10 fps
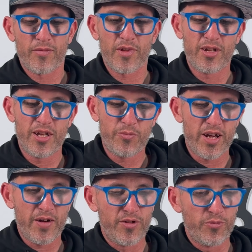And there we
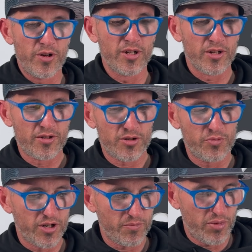have the reel. So we're
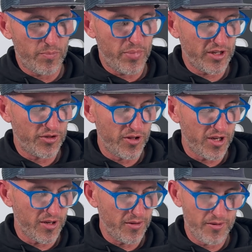going to pop back to the